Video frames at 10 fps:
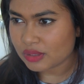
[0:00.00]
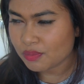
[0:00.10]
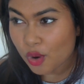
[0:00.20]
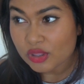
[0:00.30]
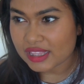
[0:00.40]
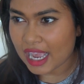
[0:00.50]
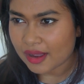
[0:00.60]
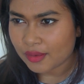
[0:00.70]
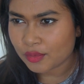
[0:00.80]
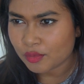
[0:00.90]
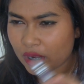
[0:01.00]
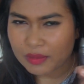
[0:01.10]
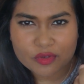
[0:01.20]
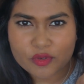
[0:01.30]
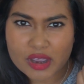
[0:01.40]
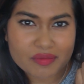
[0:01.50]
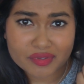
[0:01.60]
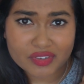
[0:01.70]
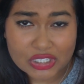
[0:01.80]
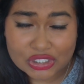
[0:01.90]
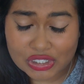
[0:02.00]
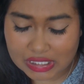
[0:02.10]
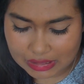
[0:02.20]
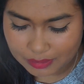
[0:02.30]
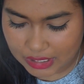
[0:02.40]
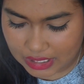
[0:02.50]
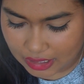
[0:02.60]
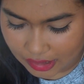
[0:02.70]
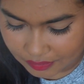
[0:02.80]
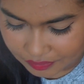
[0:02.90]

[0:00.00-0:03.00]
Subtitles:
bought that way before I even finished this, but yeah.